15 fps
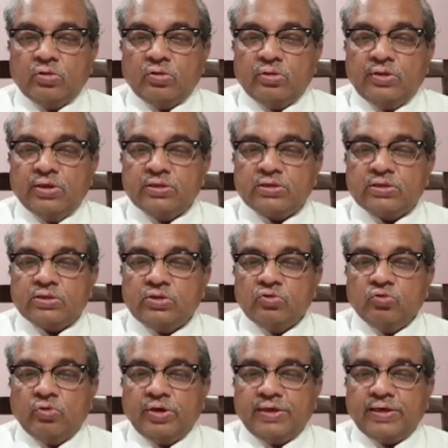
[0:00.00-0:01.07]
this
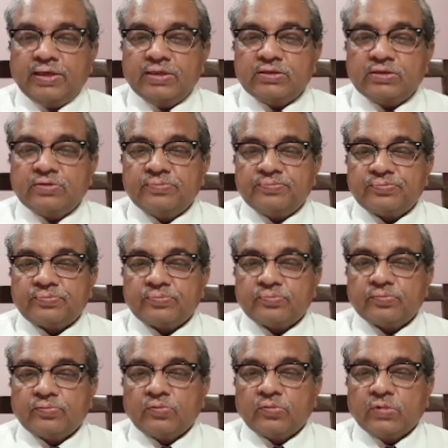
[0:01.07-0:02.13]
you get as
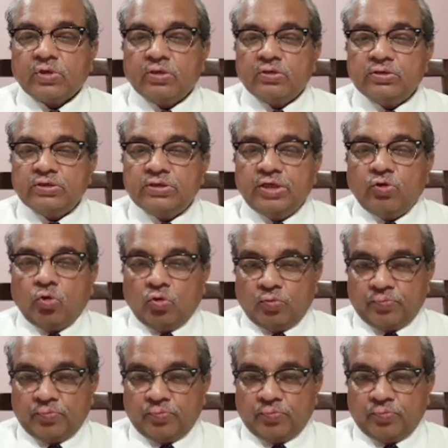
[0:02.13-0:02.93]
0